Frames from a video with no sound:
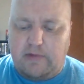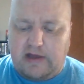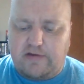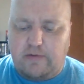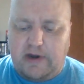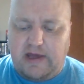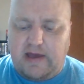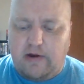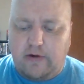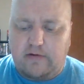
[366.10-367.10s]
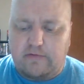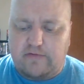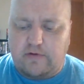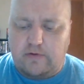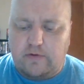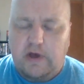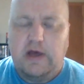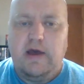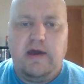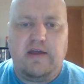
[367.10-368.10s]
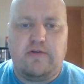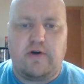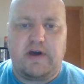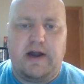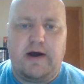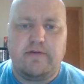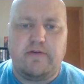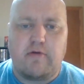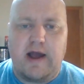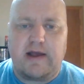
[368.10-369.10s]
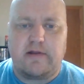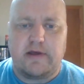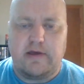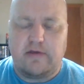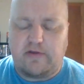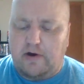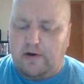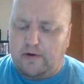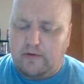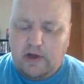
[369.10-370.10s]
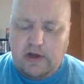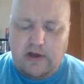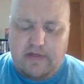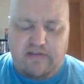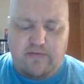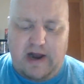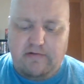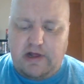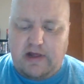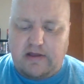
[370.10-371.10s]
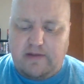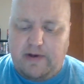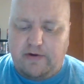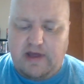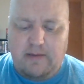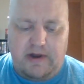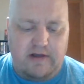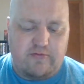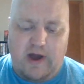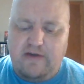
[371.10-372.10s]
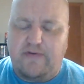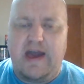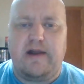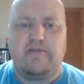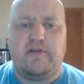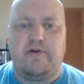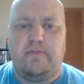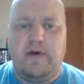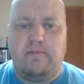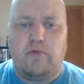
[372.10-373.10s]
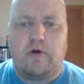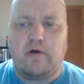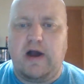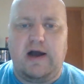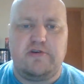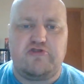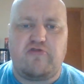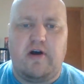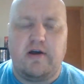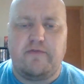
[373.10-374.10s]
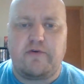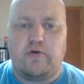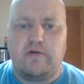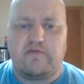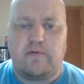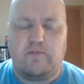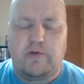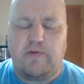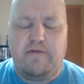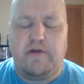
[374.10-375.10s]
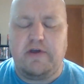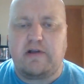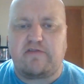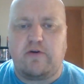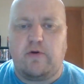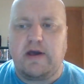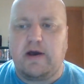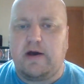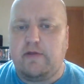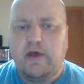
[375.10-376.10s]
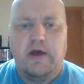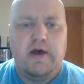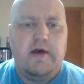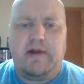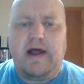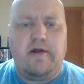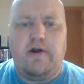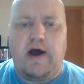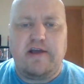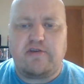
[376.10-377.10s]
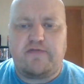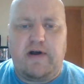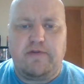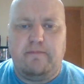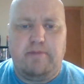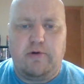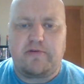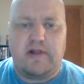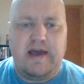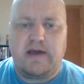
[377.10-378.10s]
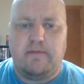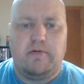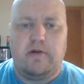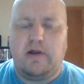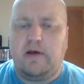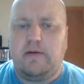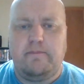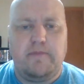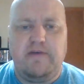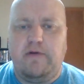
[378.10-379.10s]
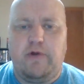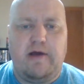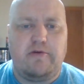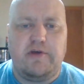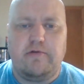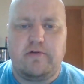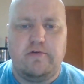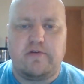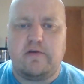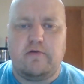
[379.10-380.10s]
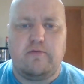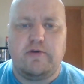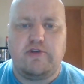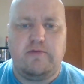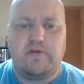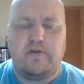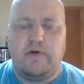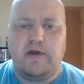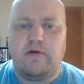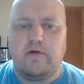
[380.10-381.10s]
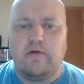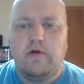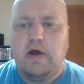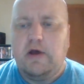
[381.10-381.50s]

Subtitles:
like so many characters do. He took it on directly. So that's what I really liked about him. And his wife, Anna, is a little bit more high-strung, of course, with everything that's going on. But I don't know. I just found them both likable. Even when I was introduced to her when she was doing her